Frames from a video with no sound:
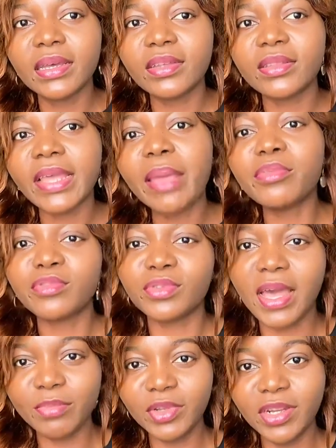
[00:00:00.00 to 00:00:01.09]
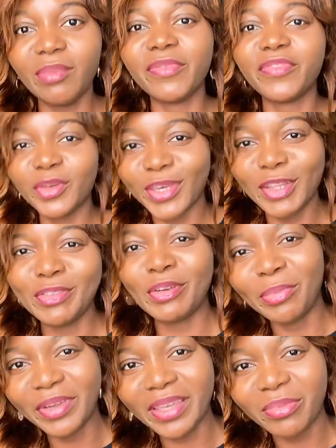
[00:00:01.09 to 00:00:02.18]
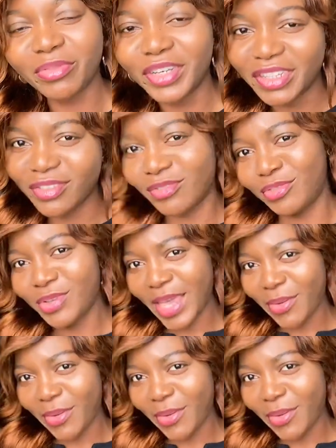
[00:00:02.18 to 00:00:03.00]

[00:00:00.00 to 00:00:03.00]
they're able to calm you down before you get to your breaking points. Do you get